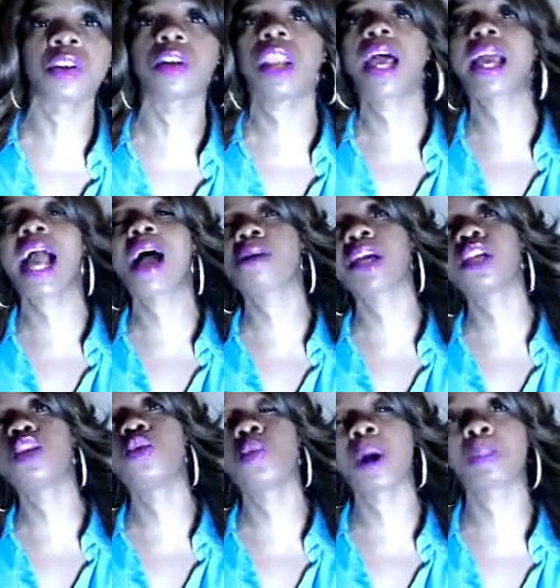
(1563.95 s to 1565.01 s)
Like, how can
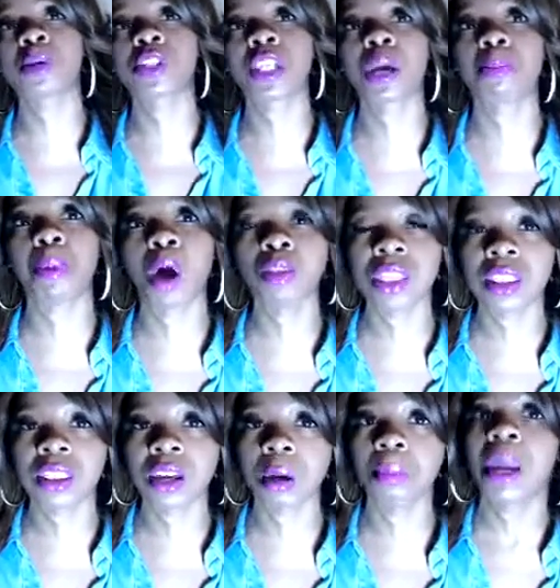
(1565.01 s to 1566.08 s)
you represent both of
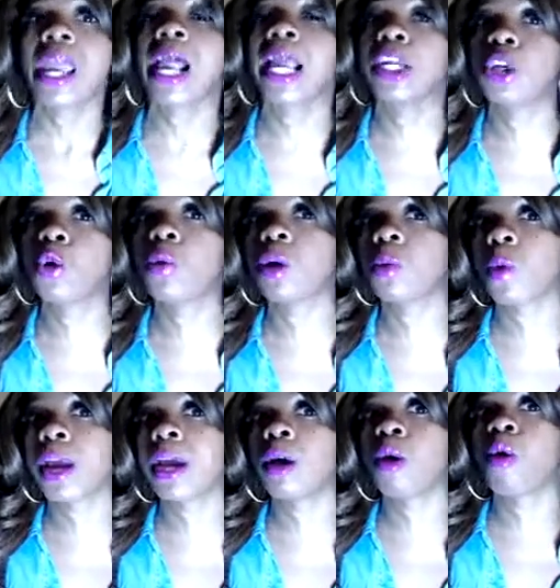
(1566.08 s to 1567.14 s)
them and do it
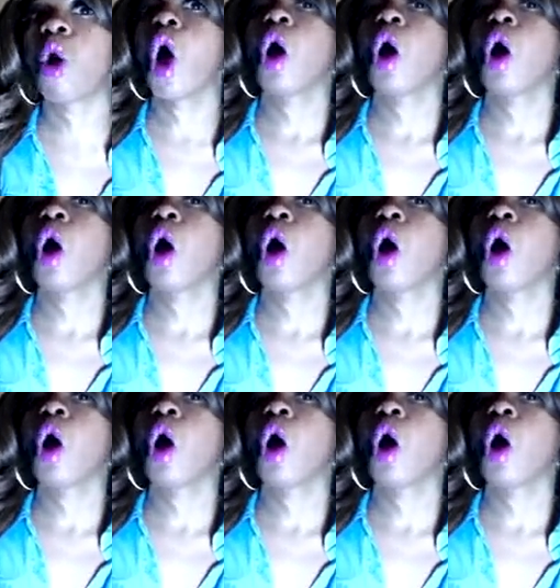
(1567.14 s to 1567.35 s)
well,